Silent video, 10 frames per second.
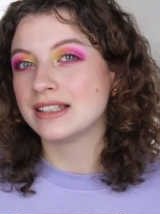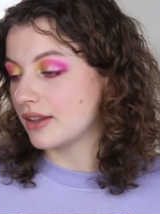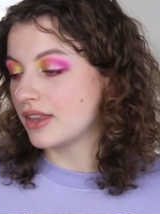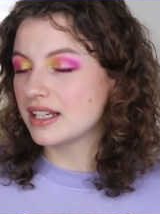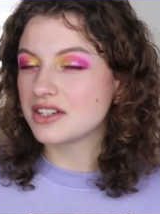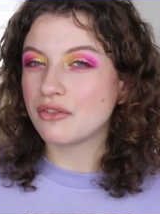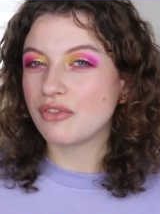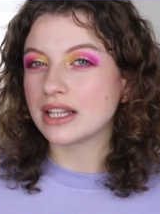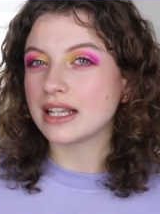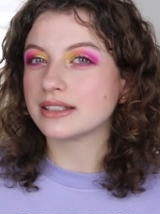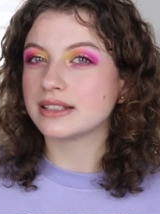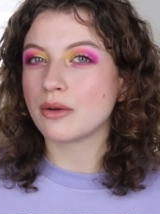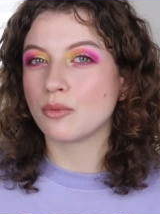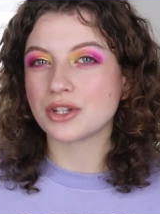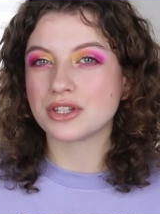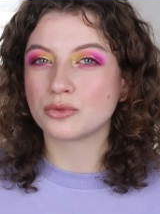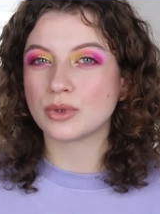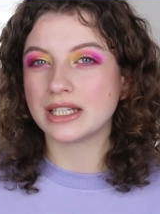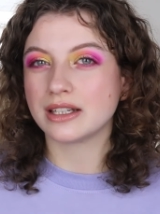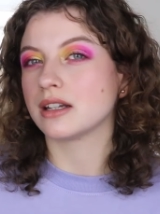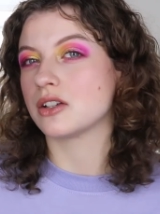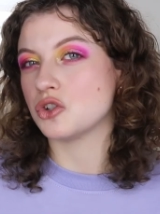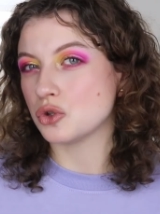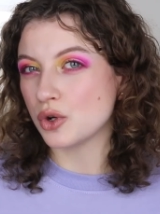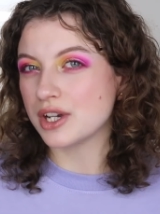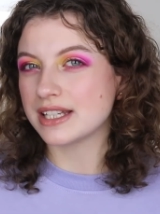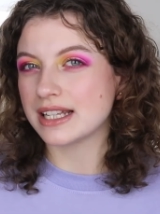I think she felt like there wasn't really another choice.